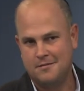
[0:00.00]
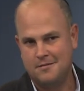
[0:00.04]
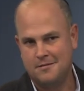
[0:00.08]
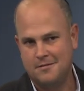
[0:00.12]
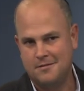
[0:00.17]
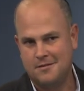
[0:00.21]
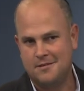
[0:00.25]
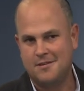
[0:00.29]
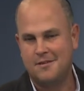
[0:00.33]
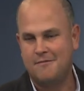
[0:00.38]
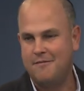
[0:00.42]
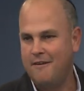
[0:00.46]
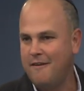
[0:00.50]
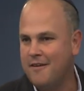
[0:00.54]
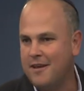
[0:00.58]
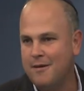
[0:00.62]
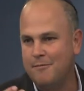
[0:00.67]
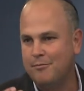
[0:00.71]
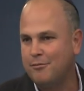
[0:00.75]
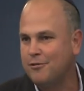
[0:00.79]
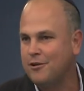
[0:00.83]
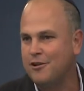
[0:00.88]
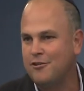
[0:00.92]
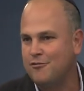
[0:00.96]
This is a very
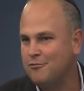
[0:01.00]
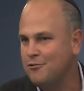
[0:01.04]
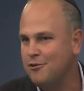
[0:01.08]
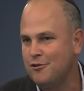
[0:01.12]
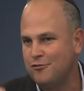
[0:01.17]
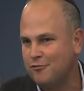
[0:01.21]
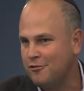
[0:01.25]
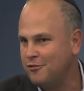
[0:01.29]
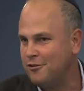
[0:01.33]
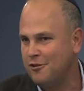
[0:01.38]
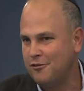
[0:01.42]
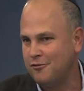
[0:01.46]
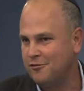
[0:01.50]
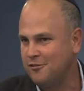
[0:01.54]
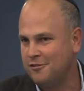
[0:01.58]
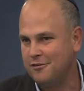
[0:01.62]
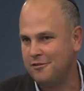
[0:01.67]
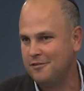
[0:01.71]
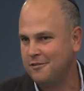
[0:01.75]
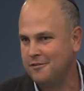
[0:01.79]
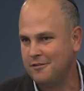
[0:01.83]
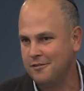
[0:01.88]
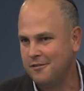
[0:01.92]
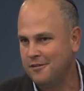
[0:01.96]
important Jewish tradition.
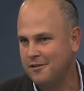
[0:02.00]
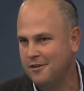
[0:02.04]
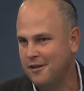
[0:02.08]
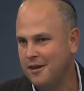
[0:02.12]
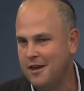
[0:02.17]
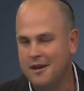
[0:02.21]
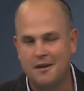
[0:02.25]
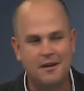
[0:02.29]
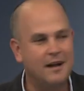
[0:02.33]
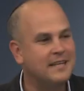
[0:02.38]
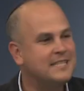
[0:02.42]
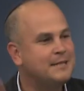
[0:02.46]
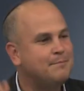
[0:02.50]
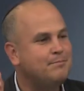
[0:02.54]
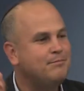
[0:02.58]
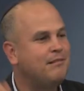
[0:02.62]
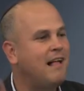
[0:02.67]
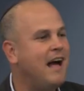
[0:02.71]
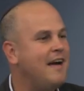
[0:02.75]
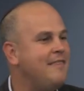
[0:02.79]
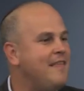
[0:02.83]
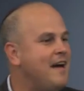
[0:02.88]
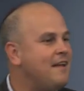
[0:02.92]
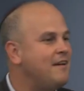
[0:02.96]
Now let's
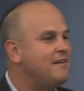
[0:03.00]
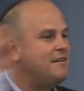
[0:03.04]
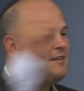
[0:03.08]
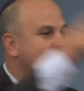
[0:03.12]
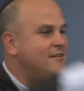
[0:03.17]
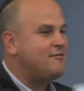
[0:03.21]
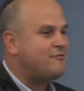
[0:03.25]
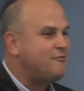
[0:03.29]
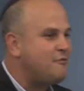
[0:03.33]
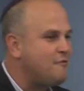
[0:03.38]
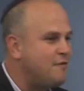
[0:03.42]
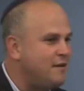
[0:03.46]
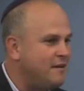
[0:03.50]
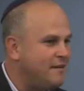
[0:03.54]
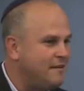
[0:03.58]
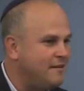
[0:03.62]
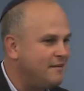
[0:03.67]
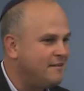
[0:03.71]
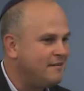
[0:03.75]
apply that on history.